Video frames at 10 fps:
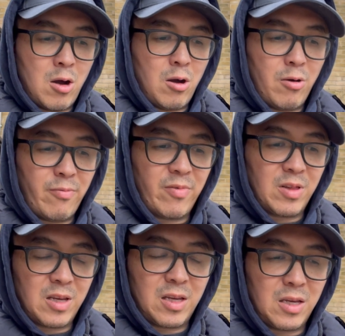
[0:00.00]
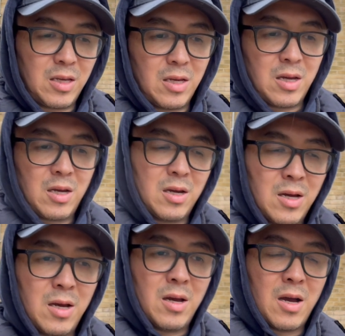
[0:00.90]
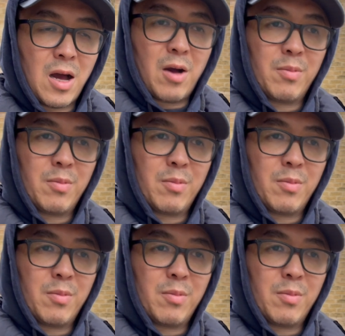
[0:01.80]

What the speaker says: hopefully I'll